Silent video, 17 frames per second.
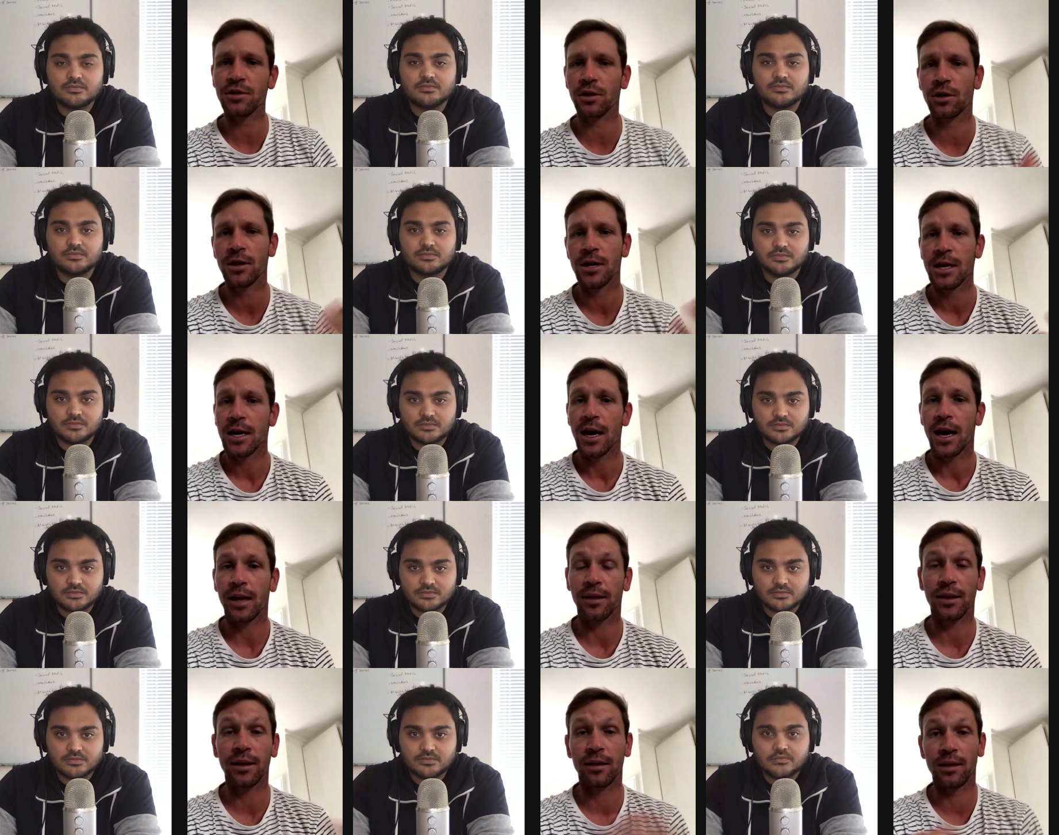Speaker 1: So
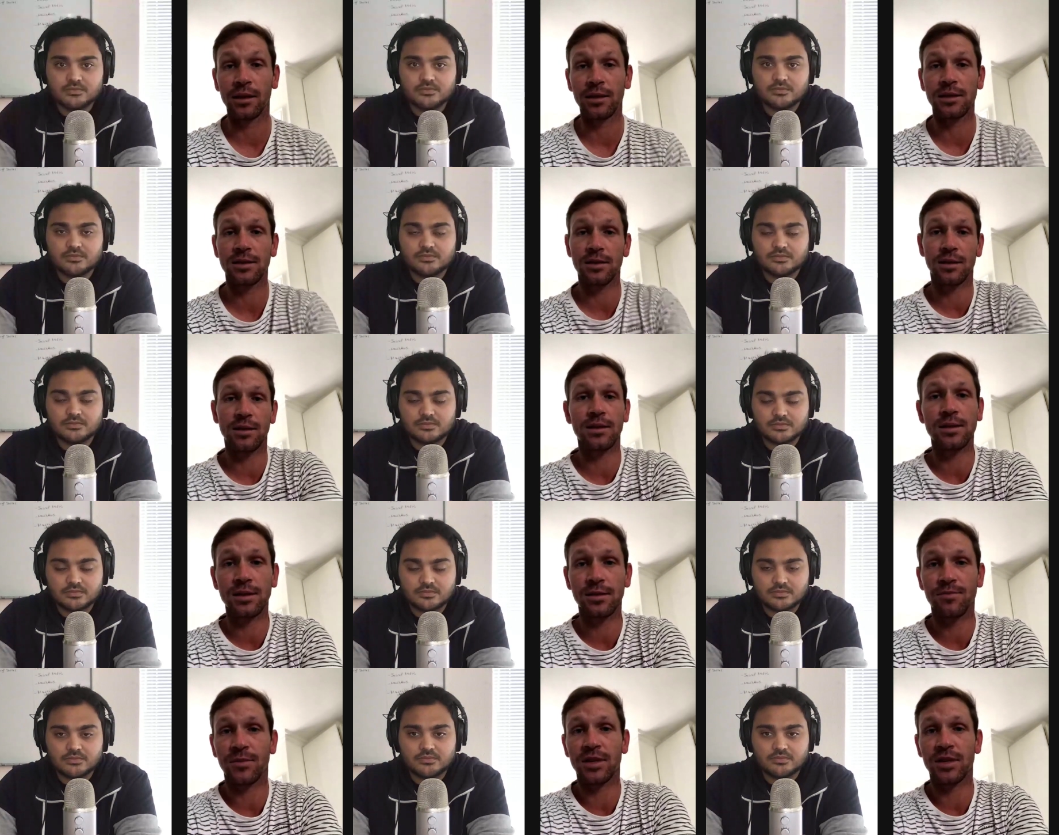I think this
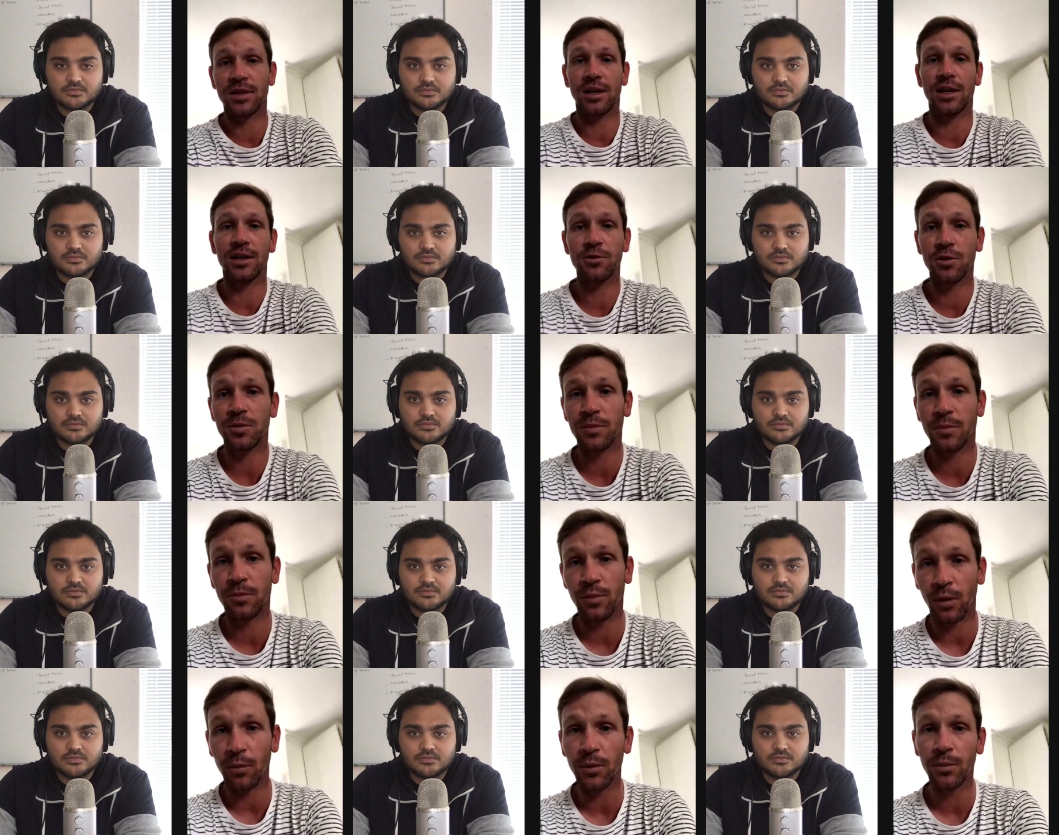innings was
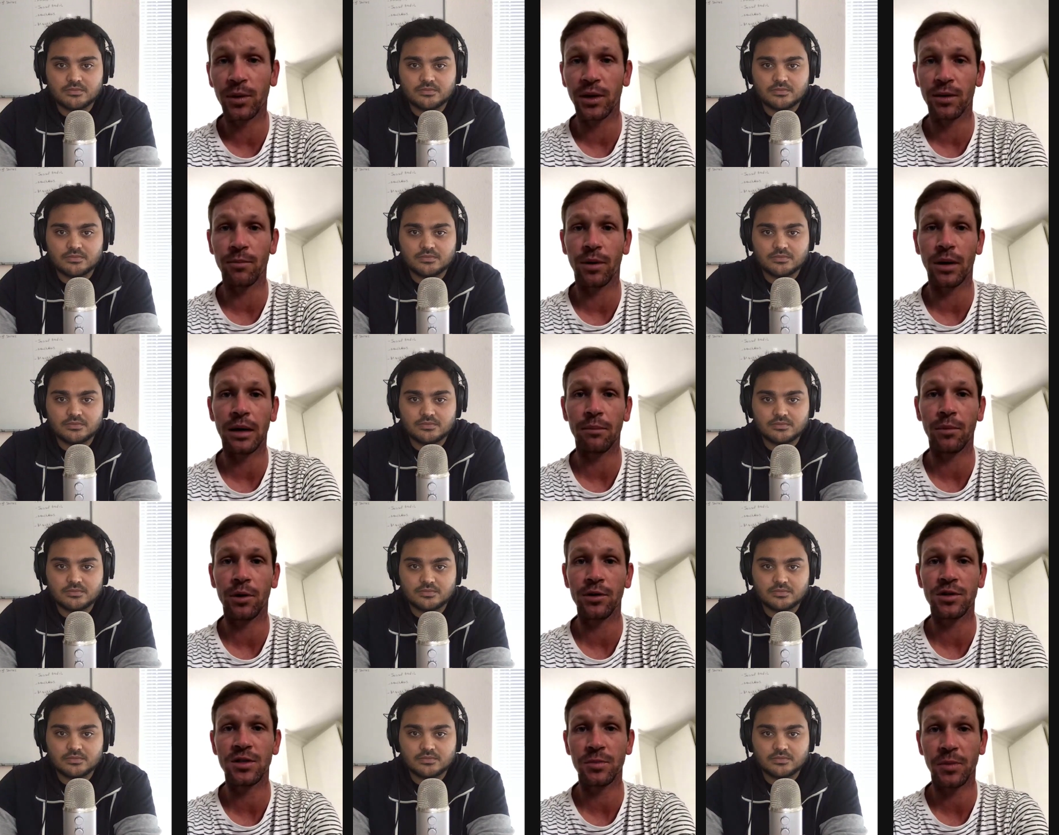probably my
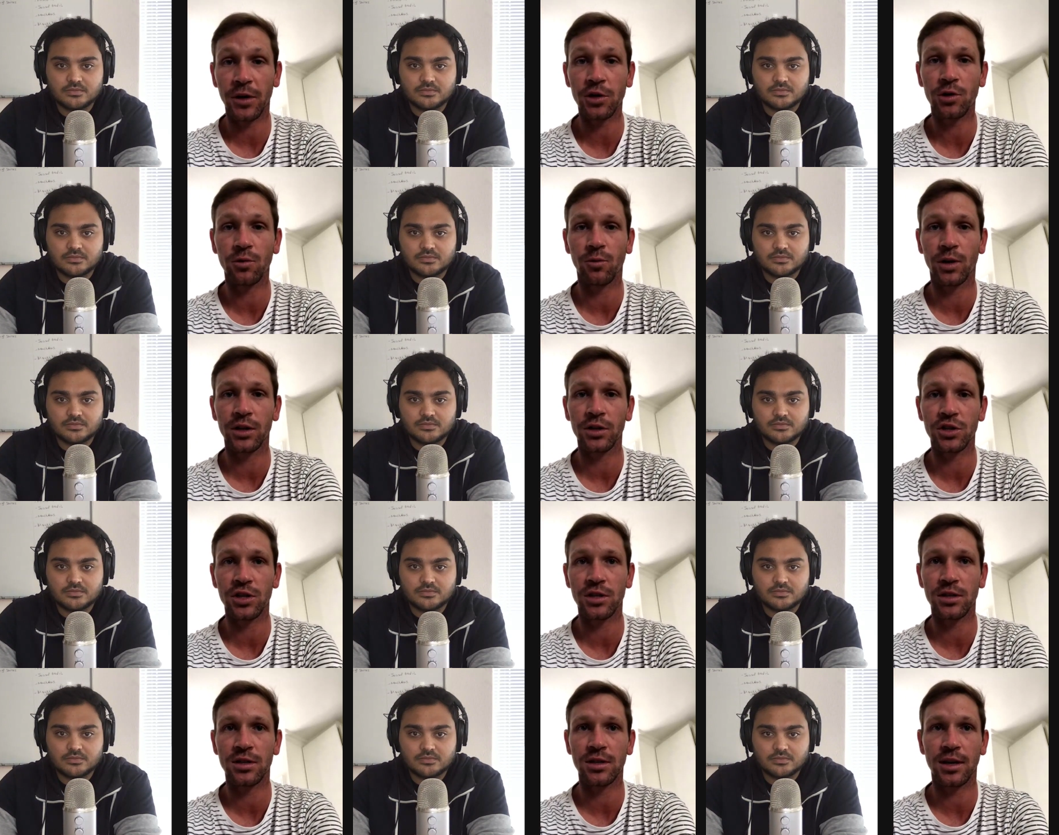most special one.
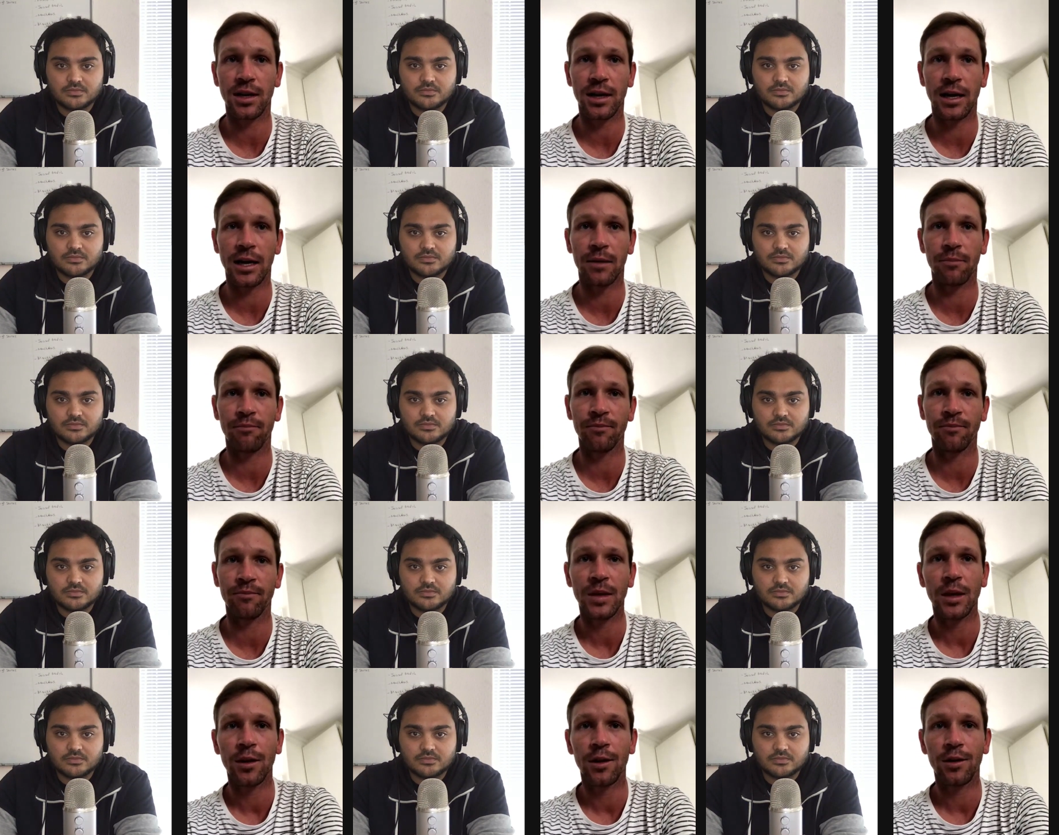Just
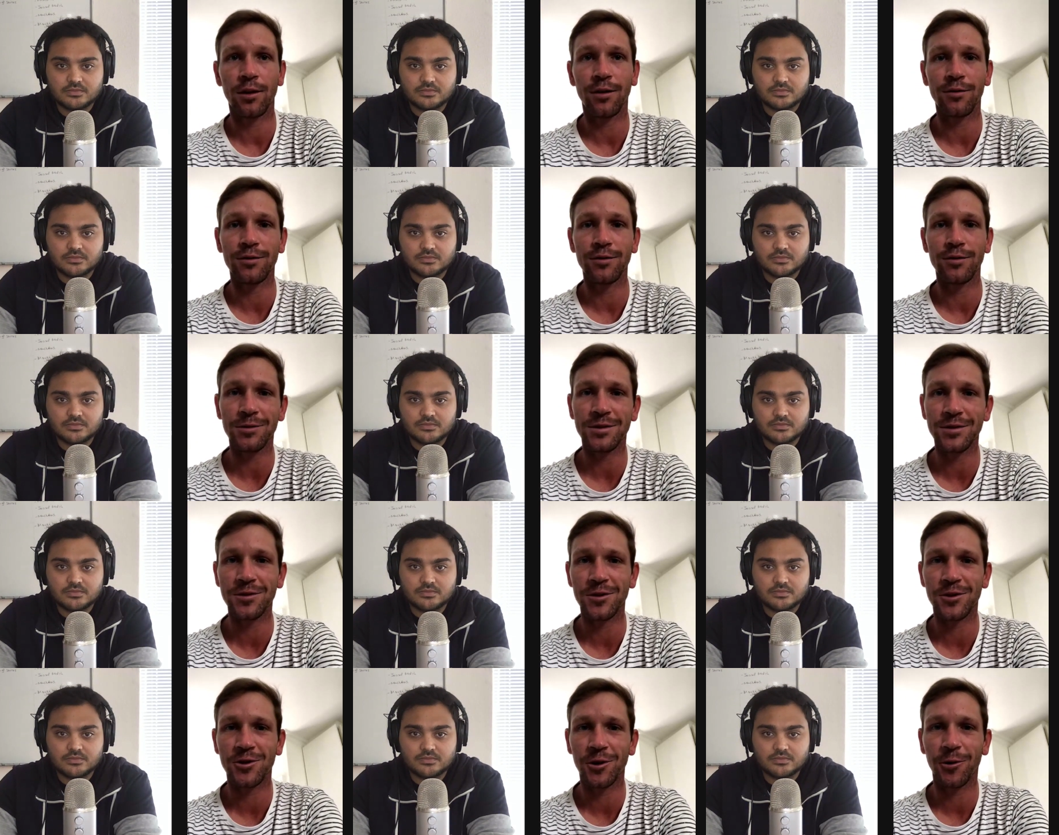obviously, I
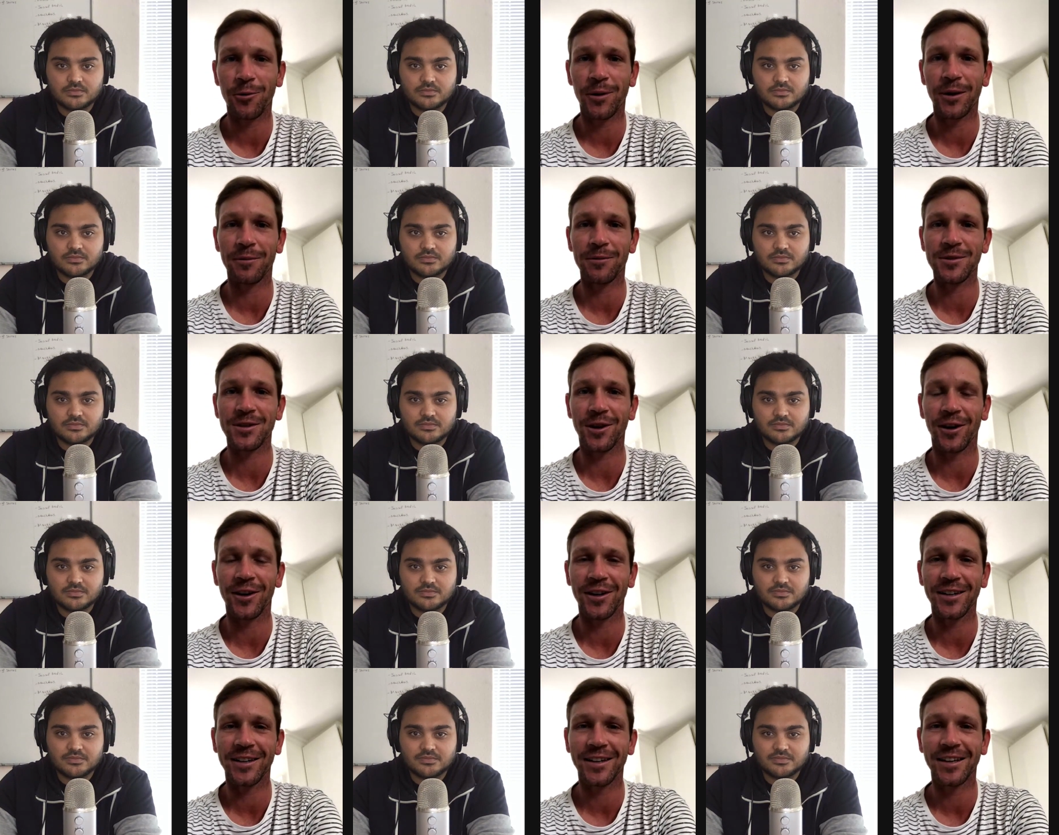wasn't too sure where I was
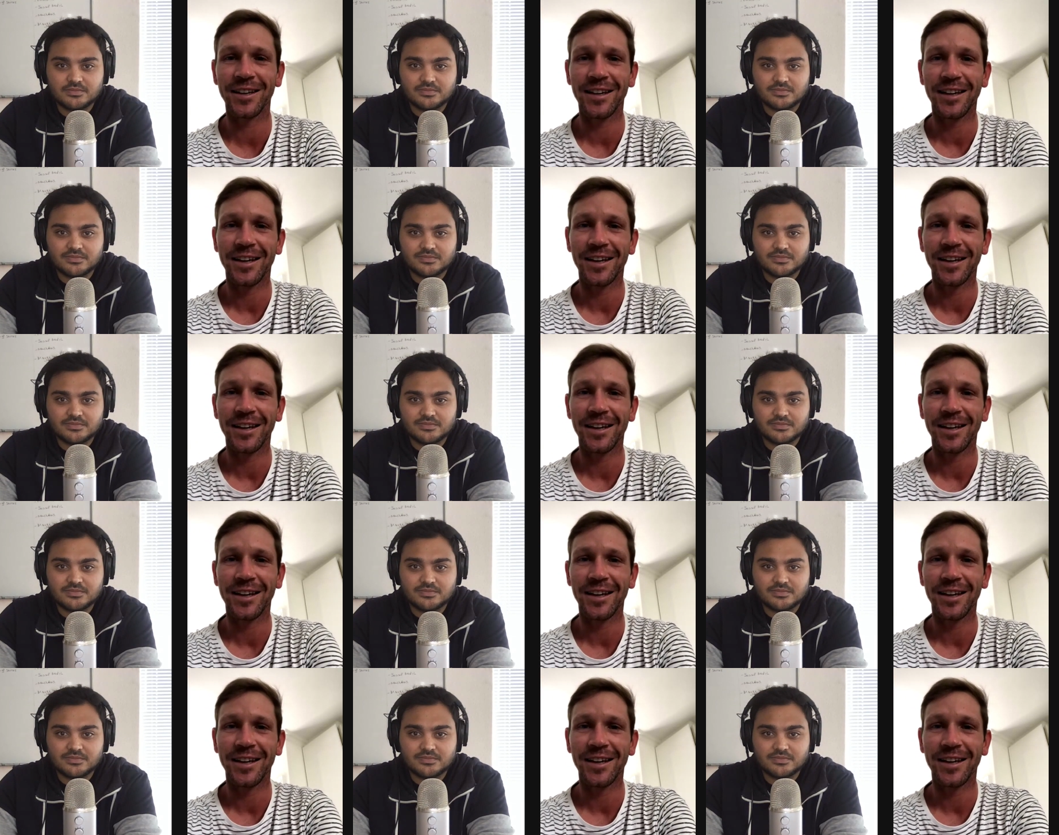going,